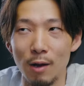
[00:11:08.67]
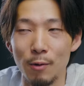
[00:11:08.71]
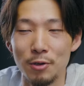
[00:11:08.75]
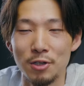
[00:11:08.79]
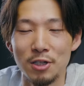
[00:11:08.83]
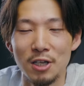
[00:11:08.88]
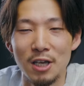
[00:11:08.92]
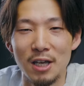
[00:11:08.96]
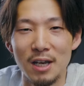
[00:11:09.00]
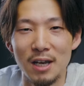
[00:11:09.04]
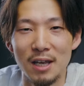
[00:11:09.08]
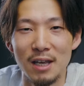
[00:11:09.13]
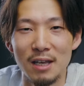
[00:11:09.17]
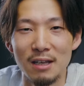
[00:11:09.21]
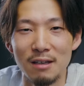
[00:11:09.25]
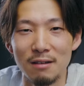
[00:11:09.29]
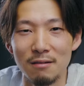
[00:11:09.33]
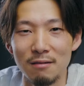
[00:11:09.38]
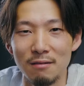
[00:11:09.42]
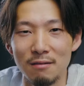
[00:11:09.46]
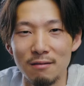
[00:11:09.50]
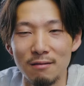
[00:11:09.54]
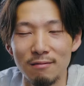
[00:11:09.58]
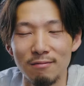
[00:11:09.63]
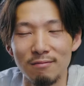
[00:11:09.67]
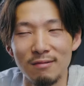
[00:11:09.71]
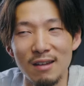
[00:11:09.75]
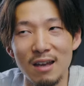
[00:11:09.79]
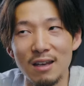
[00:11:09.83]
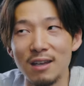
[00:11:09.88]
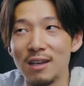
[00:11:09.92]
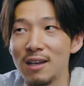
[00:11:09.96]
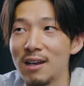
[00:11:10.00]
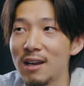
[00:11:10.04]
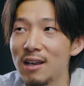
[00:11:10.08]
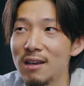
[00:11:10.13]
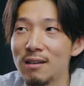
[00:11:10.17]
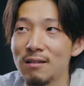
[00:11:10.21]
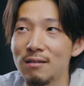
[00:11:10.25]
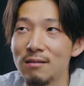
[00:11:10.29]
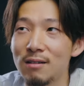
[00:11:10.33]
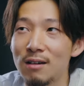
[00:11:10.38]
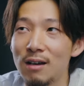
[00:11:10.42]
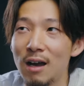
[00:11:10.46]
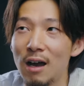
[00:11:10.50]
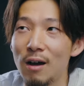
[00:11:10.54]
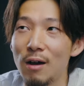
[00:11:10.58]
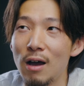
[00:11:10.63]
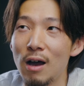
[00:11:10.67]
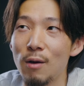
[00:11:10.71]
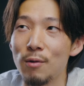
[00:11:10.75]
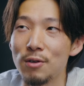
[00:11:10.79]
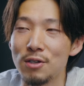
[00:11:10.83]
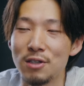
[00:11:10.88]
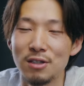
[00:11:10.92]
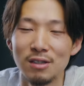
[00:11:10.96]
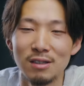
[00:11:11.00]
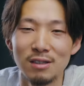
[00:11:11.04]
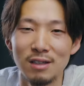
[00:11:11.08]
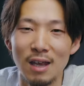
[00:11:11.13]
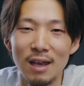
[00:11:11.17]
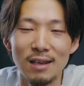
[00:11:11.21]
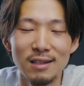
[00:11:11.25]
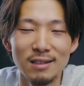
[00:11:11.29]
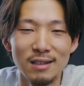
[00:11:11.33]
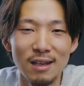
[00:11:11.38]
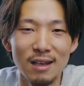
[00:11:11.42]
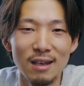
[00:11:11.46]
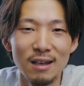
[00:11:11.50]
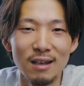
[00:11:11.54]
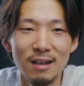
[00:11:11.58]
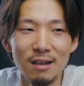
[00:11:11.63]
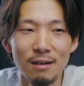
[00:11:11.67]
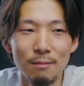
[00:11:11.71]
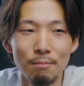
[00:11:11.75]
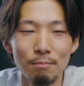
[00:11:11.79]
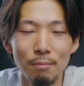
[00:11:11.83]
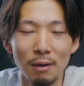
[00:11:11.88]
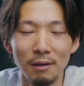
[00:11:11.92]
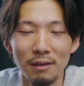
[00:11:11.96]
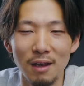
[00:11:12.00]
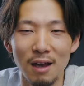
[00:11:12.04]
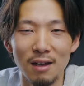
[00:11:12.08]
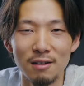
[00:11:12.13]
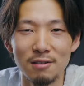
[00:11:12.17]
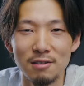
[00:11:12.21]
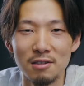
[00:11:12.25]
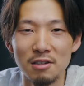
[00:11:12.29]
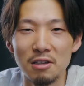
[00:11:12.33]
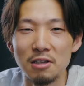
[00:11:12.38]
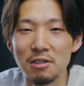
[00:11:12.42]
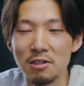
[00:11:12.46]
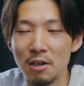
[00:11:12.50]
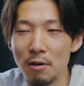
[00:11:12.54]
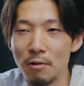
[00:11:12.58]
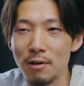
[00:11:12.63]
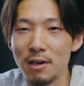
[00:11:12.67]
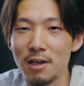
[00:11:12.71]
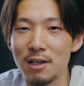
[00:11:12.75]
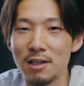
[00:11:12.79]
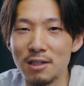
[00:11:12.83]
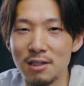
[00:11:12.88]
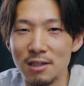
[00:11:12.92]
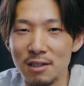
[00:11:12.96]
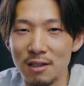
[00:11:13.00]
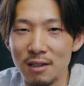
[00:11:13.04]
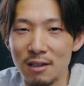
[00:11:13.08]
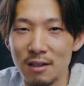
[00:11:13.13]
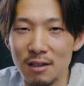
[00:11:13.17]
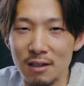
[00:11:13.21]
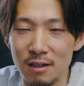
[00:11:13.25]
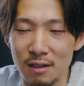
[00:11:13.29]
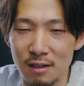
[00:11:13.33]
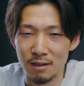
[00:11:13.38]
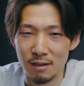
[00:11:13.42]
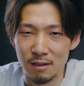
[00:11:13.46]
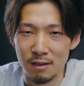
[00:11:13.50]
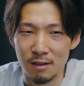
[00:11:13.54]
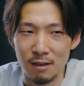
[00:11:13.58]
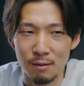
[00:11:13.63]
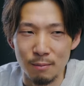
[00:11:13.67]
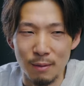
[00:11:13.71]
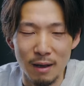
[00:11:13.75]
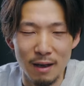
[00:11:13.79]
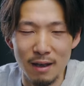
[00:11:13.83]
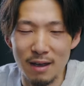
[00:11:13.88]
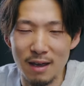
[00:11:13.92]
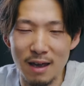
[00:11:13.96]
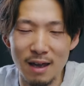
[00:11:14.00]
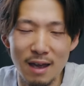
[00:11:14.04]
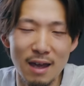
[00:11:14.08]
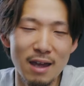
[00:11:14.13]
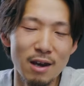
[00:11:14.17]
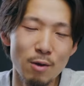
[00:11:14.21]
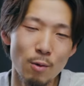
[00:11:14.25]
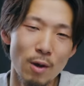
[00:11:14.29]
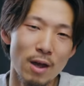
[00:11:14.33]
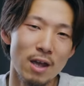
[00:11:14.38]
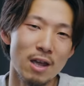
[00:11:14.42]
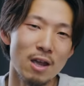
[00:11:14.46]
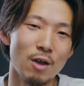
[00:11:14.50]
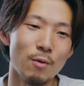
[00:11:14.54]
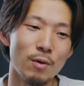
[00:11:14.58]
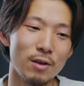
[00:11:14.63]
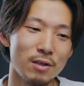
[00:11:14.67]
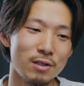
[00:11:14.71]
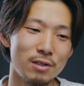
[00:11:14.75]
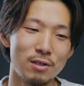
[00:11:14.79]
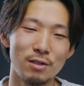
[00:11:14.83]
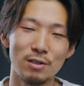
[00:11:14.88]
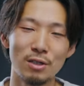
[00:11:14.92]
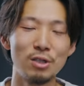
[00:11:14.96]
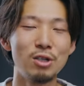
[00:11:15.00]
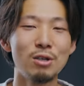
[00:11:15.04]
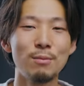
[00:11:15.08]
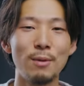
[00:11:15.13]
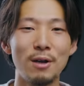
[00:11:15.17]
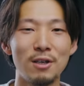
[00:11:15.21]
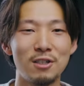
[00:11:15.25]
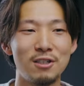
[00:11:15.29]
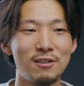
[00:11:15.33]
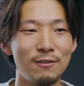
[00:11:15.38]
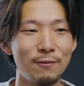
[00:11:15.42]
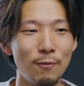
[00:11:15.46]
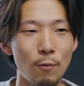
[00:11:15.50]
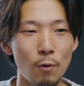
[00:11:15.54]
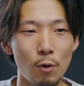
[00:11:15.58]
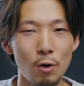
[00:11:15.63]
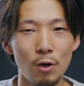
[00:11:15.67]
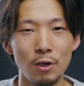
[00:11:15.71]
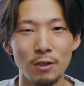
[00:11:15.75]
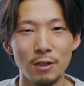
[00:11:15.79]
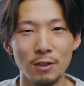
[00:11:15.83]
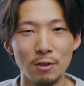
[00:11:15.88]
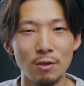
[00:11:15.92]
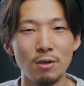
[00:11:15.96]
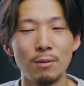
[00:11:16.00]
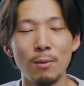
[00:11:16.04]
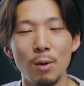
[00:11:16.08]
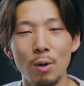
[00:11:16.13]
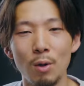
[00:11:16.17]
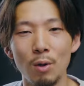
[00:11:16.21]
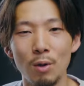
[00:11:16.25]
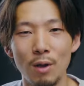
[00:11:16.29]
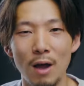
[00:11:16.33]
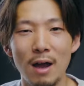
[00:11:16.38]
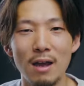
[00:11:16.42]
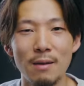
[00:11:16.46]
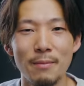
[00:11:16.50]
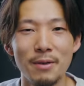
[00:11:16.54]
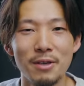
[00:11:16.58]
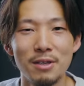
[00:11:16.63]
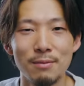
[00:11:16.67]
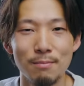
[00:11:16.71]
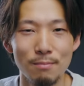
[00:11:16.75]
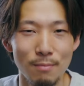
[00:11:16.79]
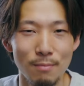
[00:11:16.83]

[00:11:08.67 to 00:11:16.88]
I was kidding, not kidding. I was testing, but not serious. But anyway, it was too much for the normal IBIS